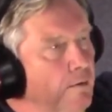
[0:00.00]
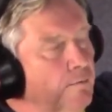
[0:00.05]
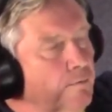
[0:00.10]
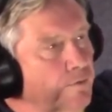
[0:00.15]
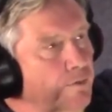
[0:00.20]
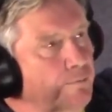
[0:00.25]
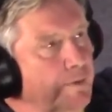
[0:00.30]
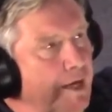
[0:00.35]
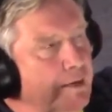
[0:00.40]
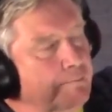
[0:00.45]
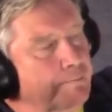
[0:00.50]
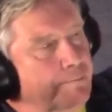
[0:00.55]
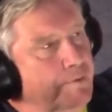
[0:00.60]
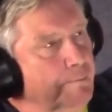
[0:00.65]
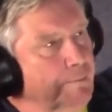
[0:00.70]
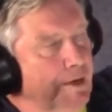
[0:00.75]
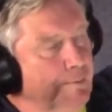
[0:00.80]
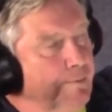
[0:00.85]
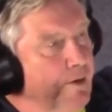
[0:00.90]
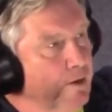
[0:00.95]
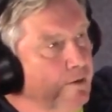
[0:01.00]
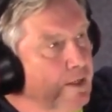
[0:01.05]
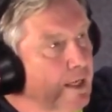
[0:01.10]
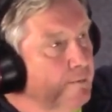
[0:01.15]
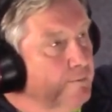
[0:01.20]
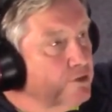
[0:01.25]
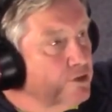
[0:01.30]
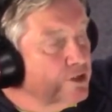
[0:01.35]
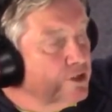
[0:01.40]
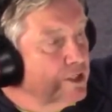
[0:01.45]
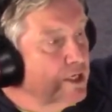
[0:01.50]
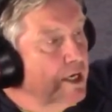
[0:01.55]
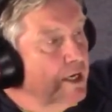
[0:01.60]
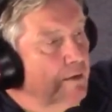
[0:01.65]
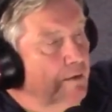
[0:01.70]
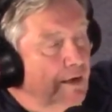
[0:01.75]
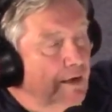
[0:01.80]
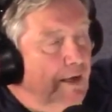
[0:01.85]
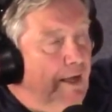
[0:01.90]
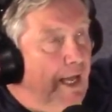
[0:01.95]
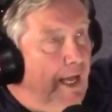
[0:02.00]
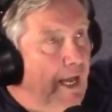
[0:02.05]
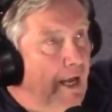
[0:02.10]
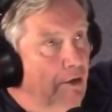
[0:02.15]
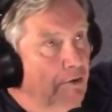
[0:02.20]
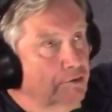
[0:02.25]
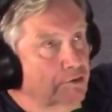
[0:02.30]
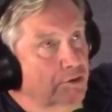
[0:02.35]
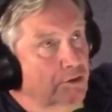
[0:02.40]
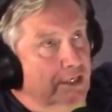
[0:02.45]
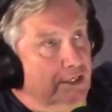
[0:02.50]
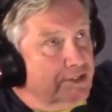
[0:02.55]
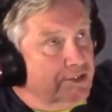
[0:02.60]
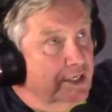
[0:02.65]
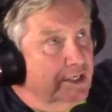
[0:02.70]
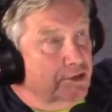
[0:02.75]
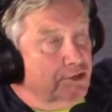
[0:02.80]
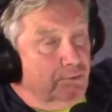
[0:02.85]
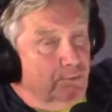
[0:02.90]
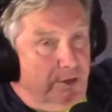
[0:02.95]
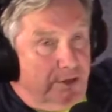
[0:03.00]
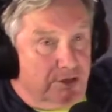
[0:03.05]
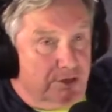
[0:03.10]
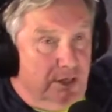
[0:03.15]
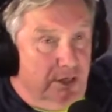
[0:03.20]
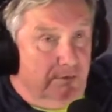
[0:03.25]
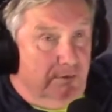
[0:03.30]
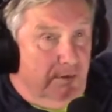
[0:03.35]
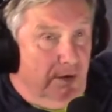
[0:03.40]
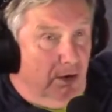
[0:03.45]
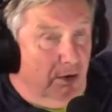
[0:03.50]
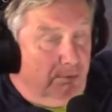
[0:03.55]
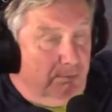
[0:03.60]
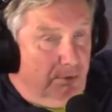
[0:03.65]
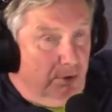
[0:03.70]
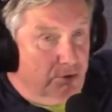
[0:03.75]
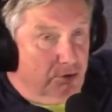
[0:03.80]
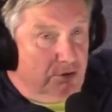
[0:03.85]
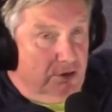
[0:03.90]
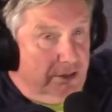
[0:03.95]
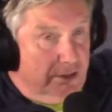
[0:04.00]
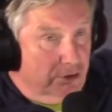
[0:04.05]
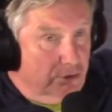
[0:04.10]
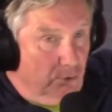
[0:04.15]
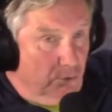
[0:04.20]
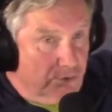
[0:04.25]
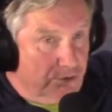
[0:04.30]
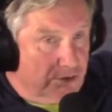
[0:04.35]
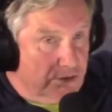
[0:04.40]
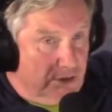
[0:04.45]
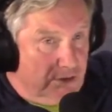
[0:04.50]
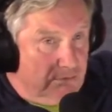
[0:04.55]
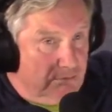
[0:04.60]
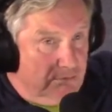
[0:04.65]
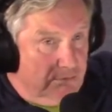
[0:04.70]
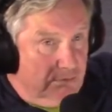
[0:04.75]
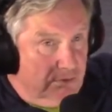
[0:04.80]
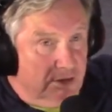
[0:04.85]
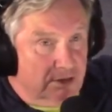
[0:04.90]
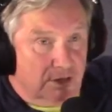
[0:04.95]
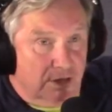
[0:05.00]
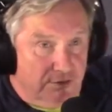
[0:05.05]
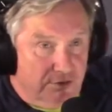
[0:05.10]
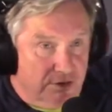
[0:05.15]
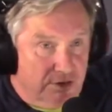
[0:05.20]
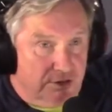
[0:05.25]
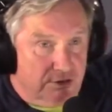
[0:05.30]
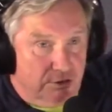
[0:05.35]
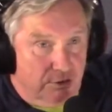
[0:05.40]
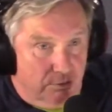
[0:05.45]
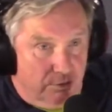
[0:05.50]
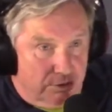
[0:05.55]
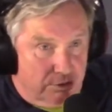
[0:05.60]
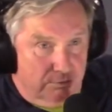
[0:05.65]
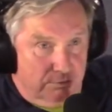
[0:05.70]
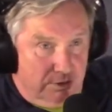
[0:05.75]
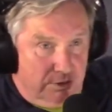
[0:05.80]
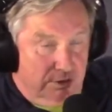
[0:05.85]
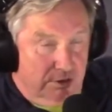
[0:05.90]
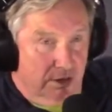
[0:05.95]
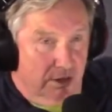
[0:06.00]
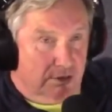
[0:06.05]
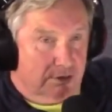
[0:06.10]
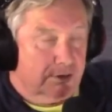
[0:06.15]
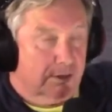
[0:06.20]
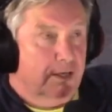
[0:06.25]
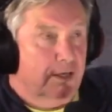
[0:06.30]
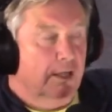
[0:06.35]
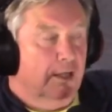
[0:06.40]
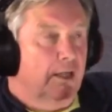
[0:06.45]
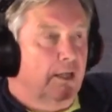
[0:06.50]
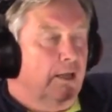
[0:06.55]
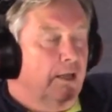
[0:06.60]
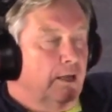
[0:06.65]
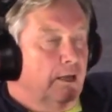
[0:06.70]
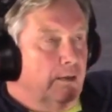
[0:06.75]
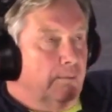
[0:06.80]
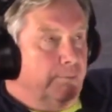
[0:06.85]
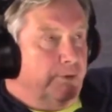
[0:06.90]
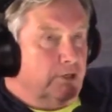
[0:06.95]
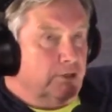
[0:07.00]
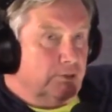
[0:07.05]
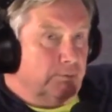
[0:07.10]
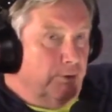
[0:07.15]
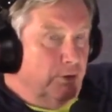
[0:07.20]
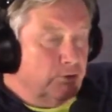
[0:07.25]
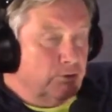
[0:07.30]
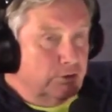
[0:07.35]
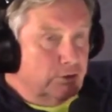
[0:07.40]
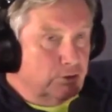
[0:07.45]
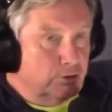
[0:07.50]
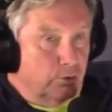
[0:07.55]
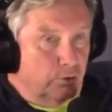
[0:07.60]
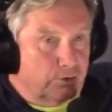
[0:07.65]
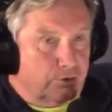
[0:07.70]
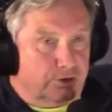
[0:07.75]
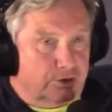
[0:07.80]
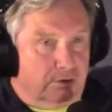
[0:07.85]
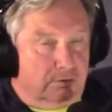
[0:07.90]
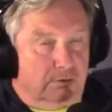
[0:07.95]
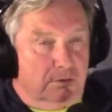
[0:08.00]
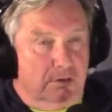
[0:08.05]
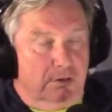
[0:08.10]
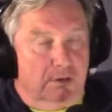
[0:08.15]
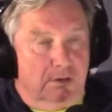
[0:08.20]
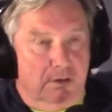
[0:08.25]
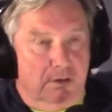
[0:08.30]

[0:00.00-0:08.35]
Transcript: the main part of the game, to see to the extent to which they are emotionally exhausted. There's other sets of questions you could ask, because emotional exhaustion